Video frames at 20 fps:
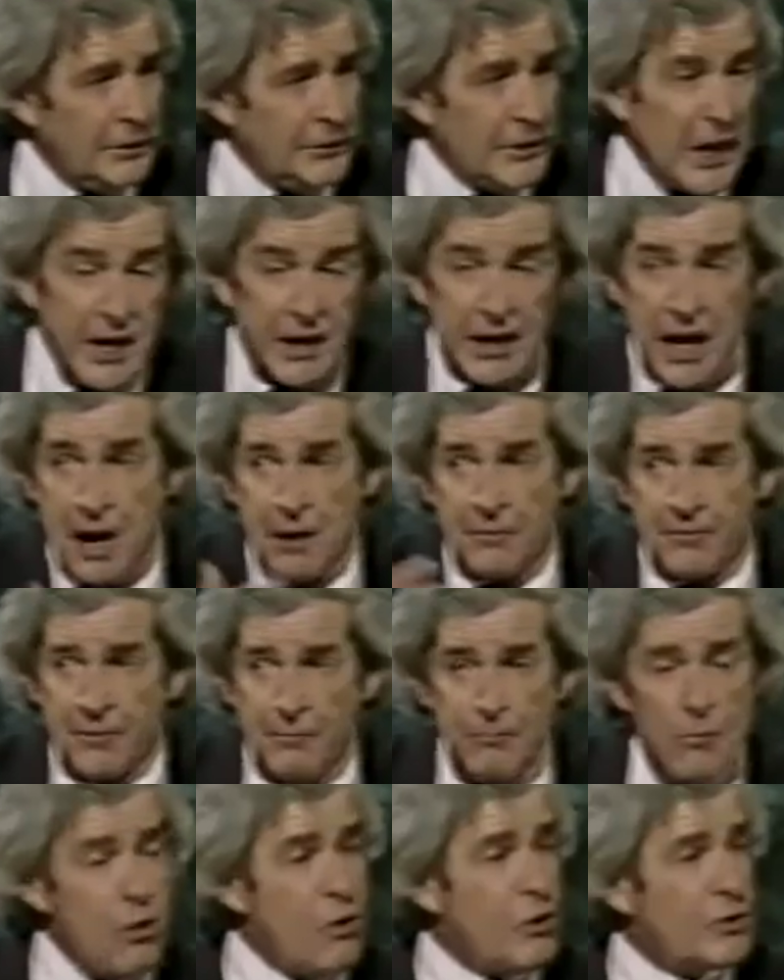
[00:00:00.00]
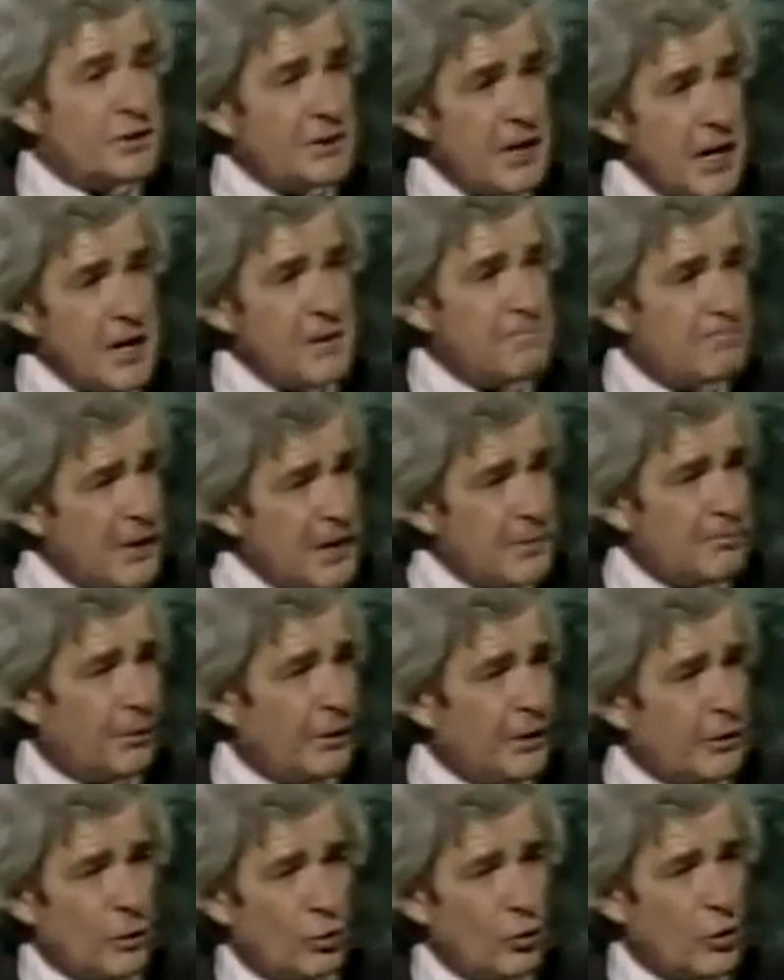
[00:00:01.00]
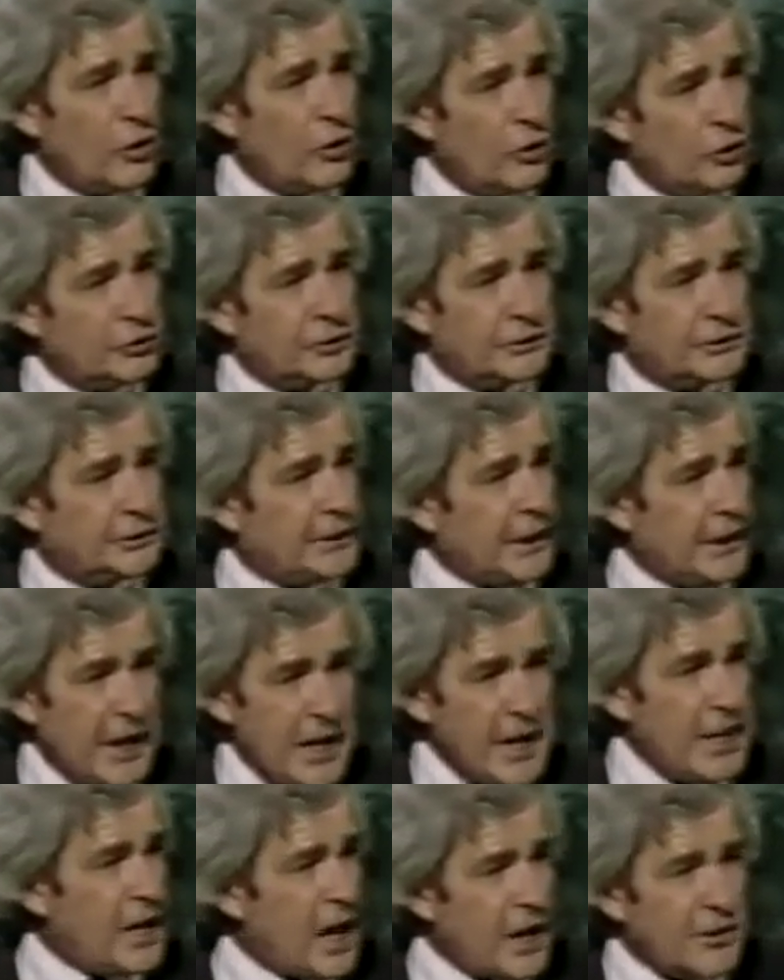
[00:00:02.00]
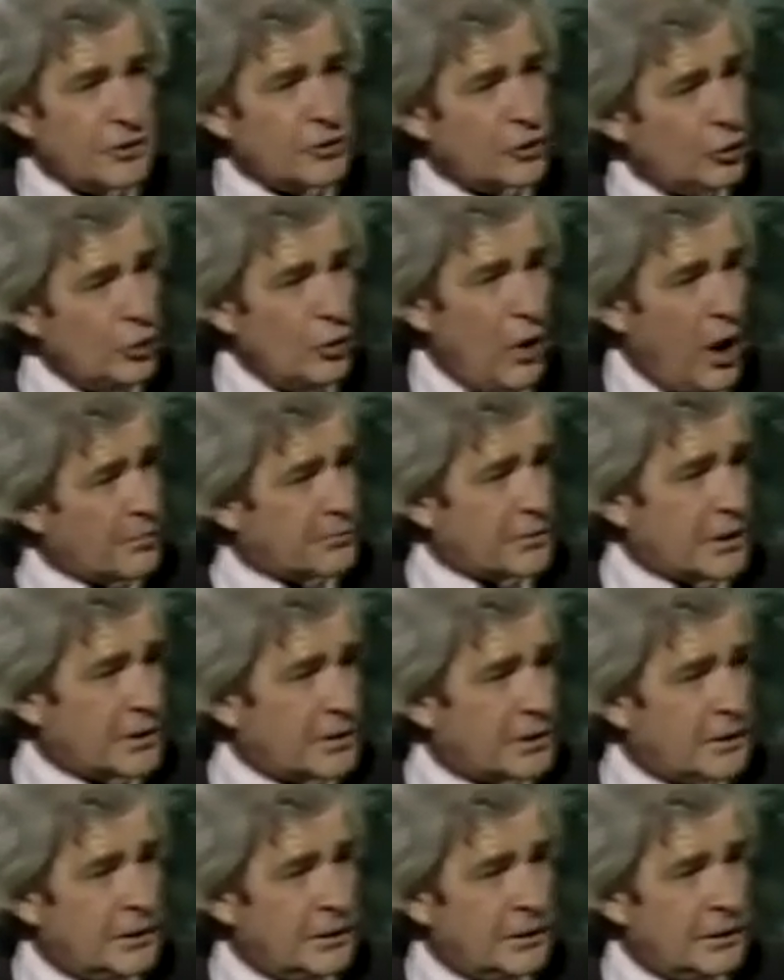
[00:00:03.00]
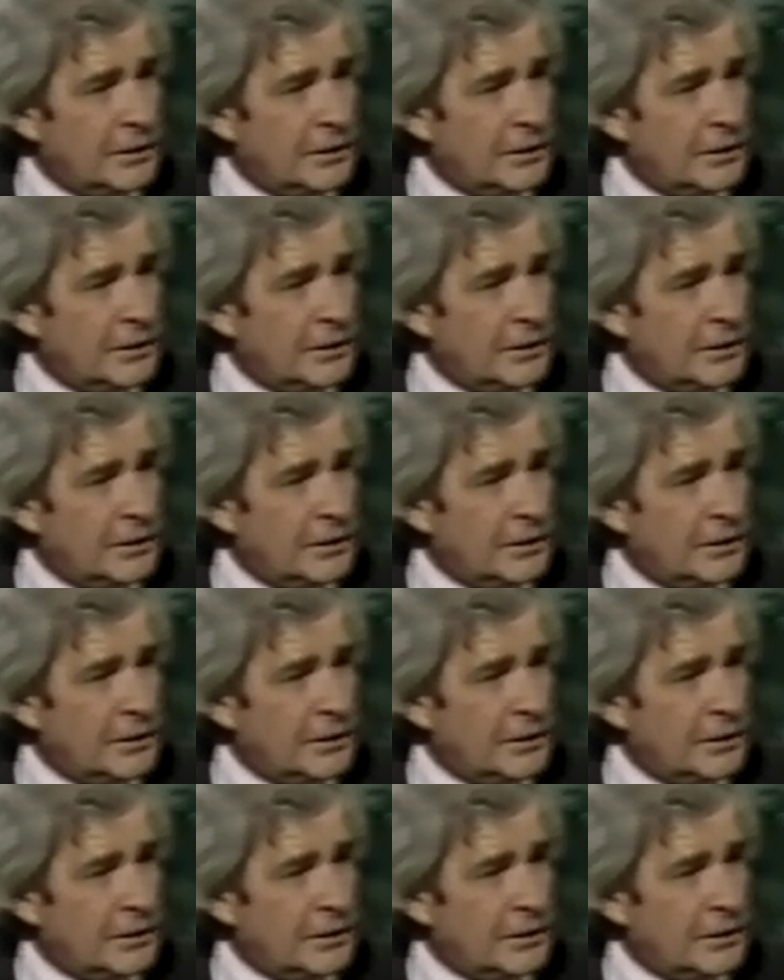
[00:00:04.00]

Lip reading: They account for more dead people in the world than any other two objects.